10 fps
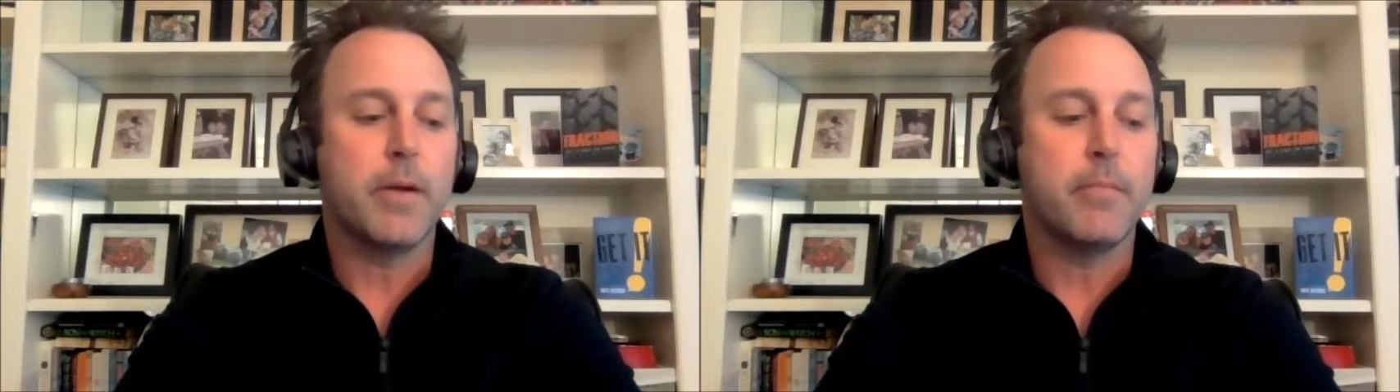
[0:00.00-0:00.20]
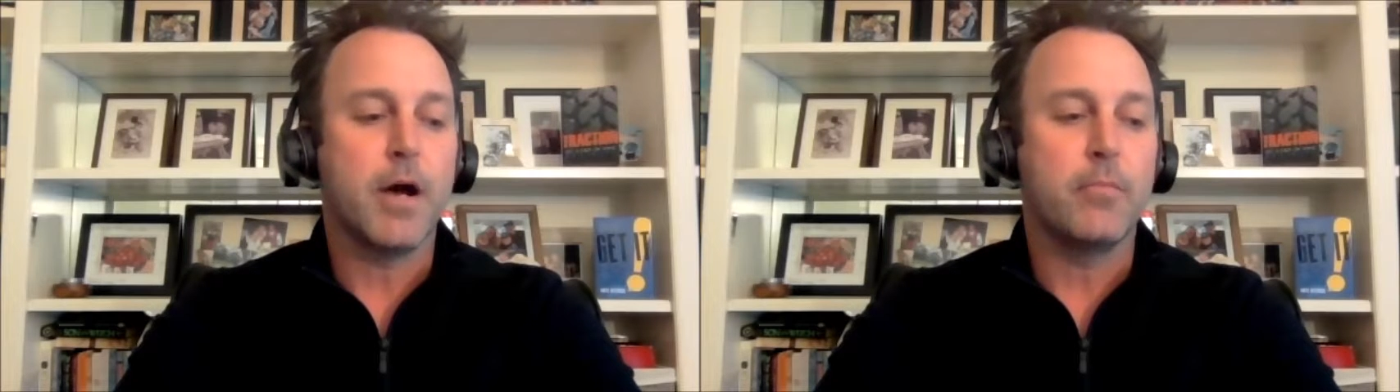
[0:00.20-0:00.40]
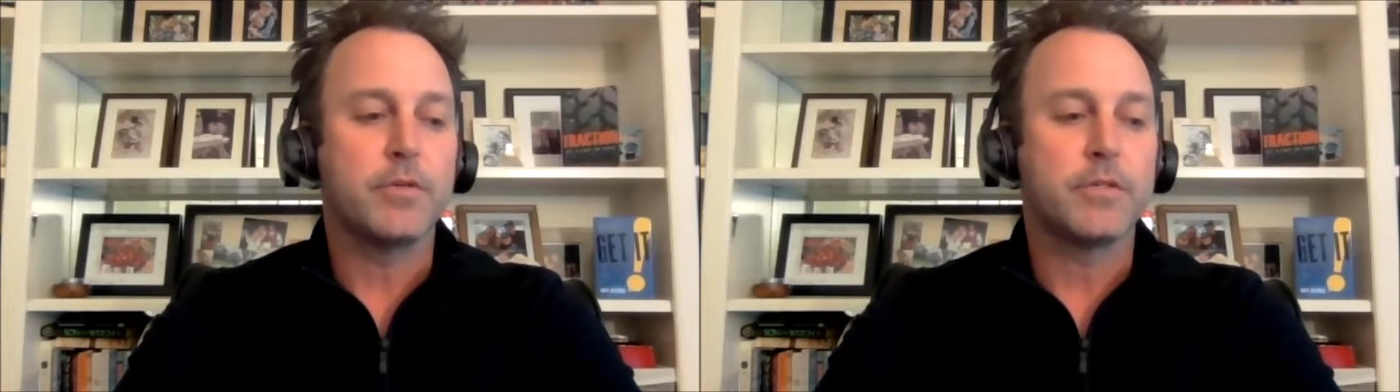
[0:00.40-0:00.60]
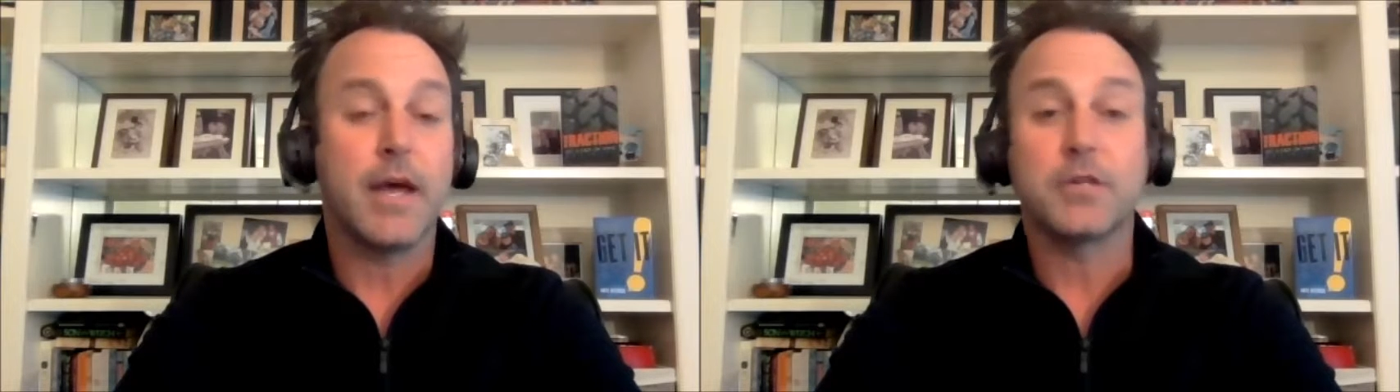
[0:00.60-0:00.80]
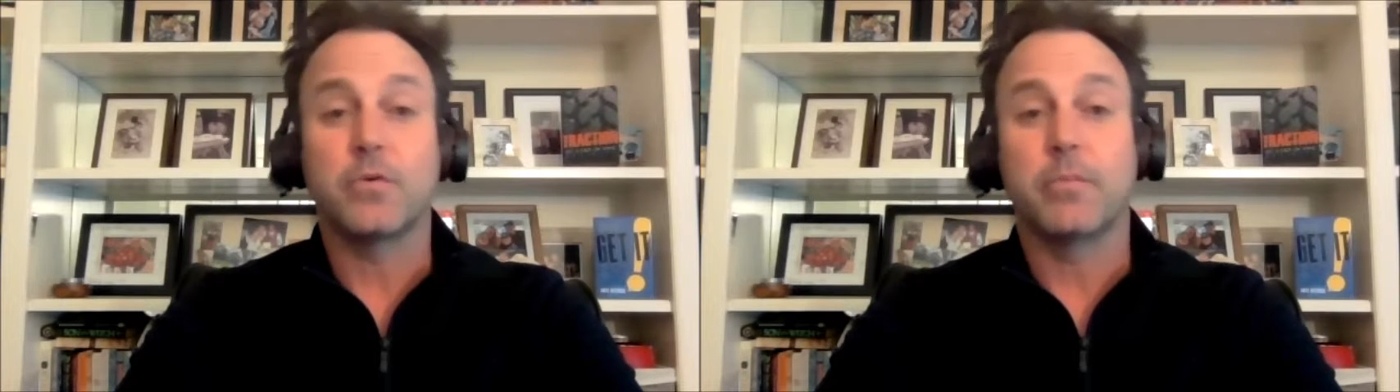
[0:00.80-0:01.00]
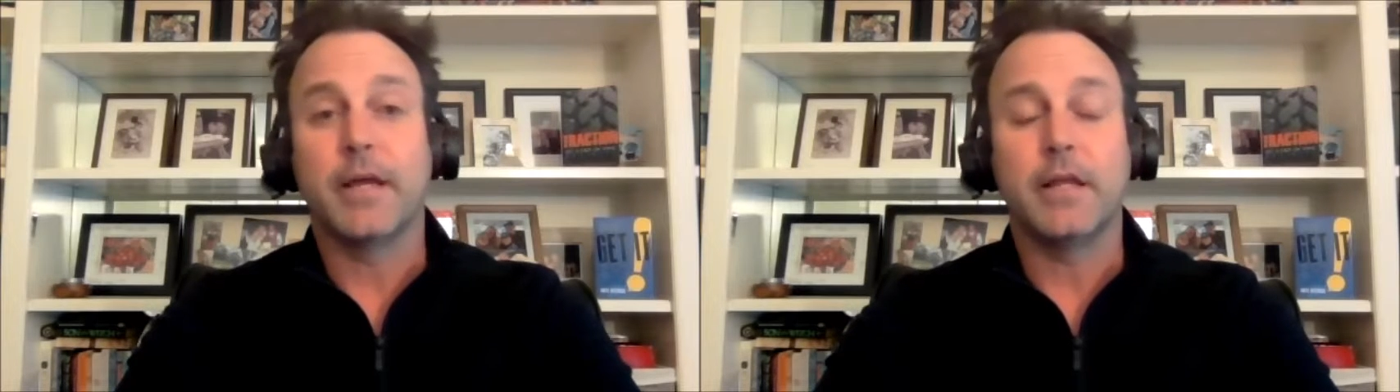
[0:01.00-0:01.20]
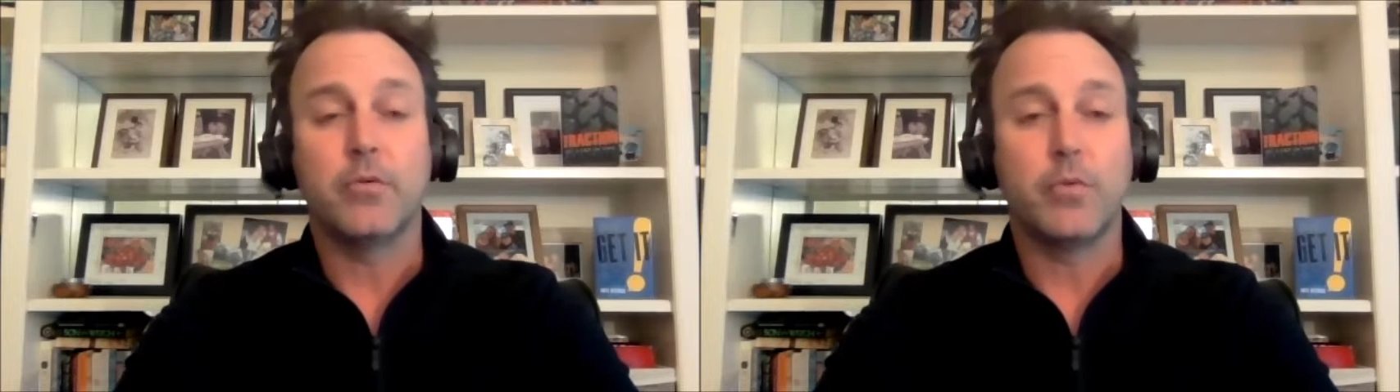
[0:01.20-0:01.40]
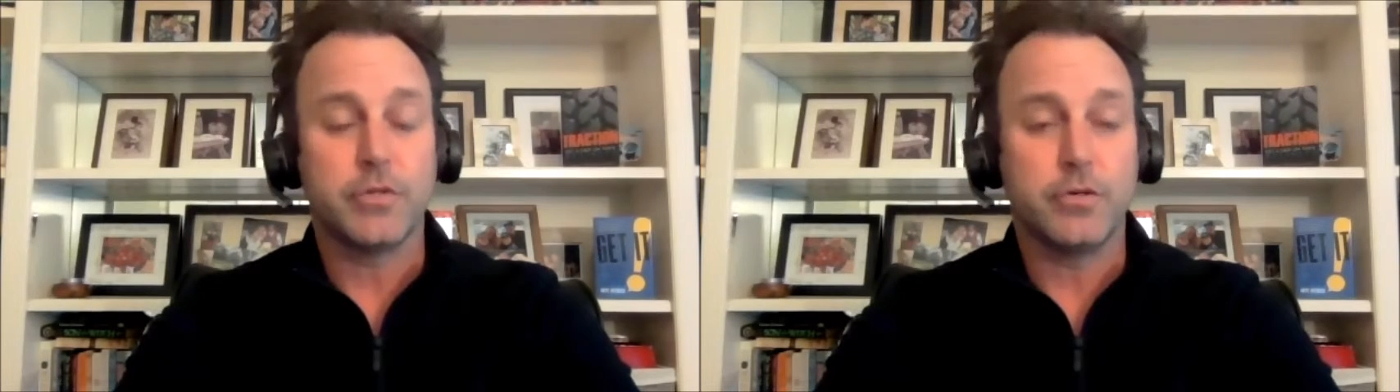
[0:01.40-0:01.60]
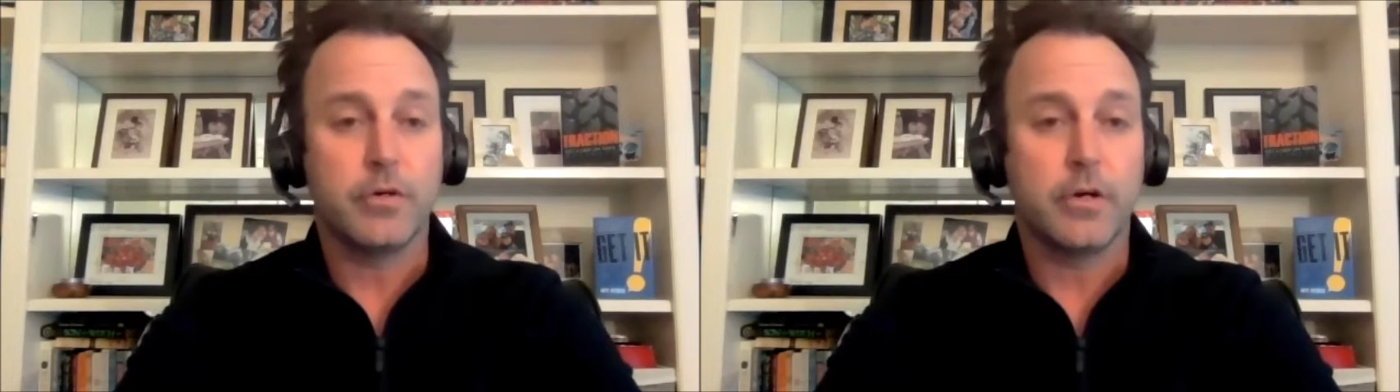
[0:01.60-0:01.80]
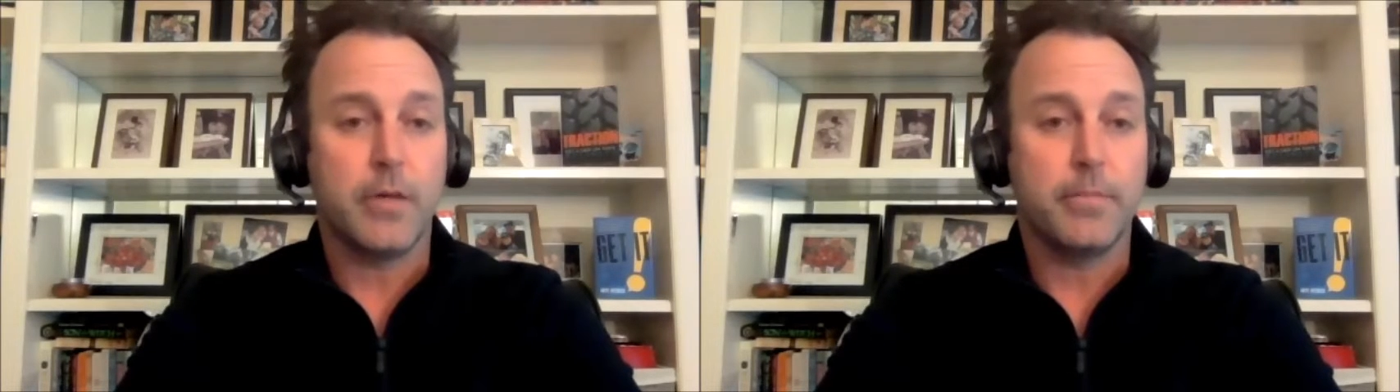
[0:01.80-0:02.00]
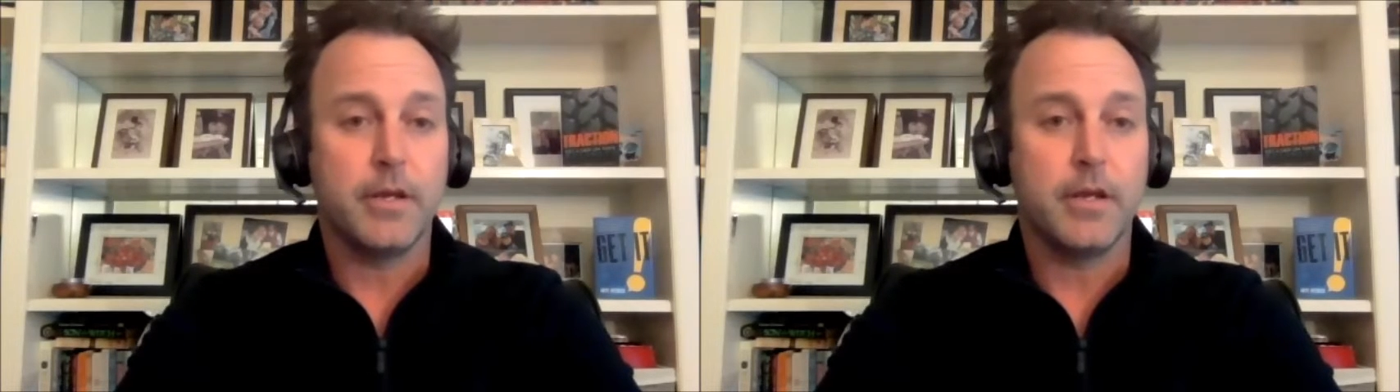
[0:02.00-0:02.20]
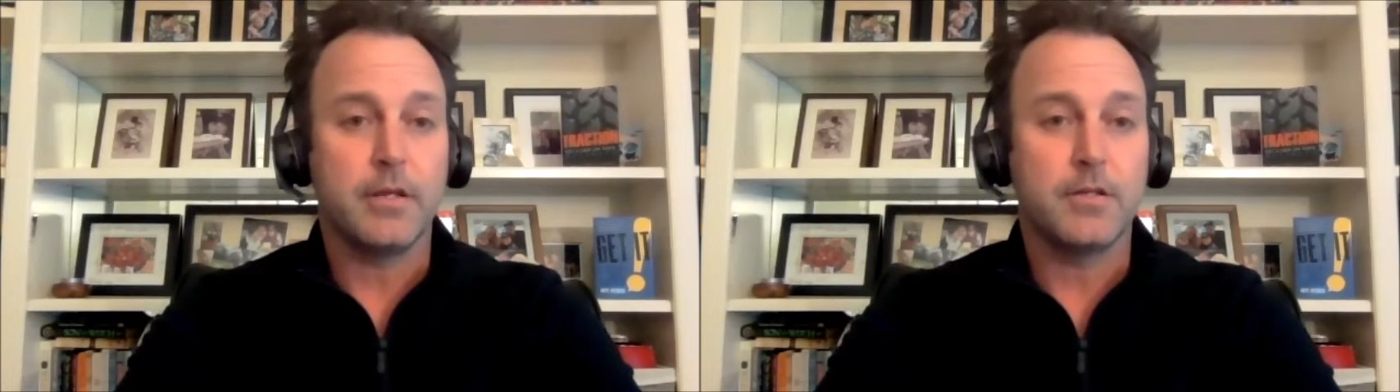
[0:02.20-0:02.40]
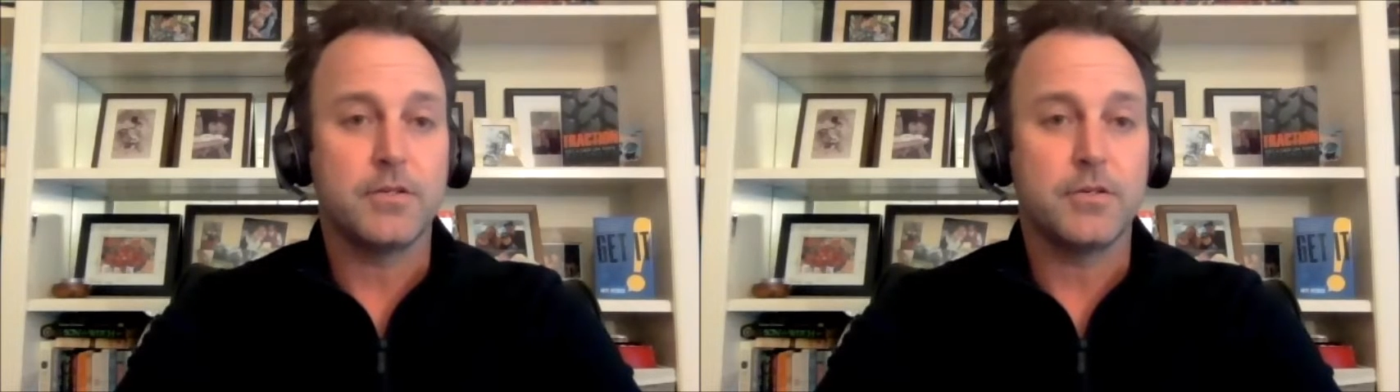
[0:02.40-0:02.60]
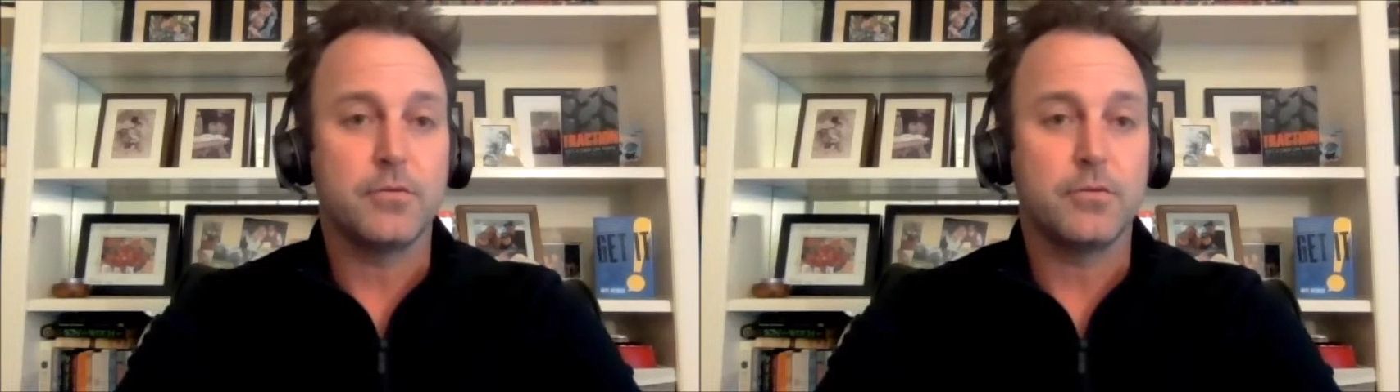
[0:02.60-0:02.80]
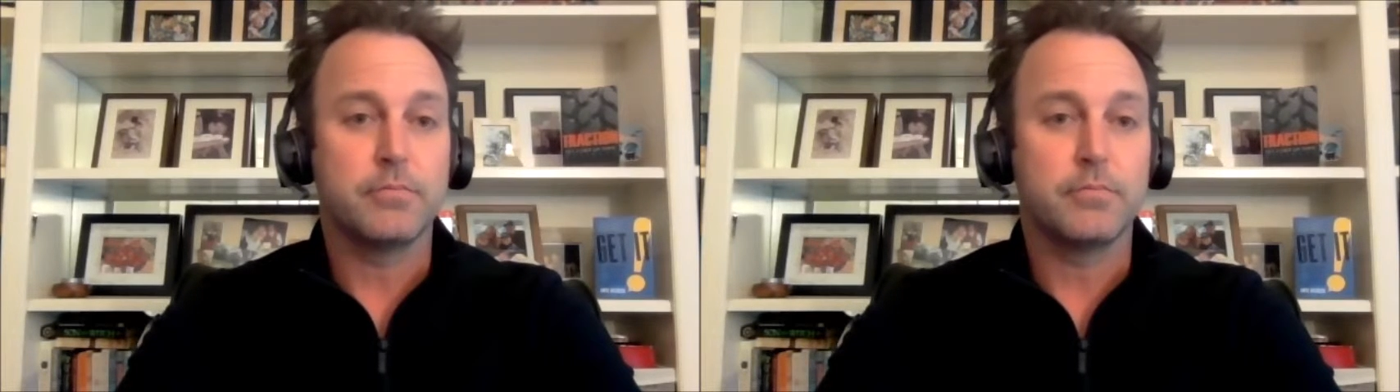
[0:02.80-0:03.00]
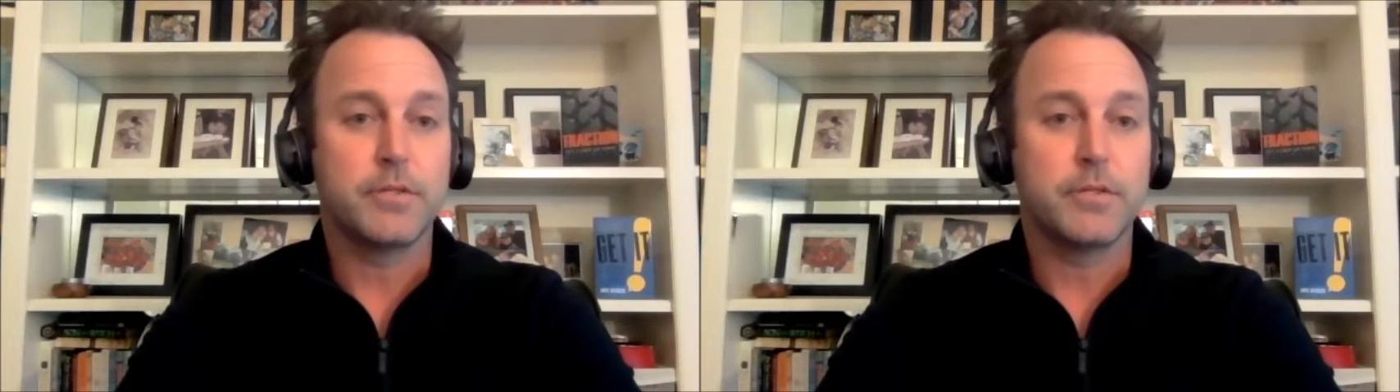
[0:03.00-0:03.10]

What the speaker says: My mom was an actual bilingual tutor helping kids who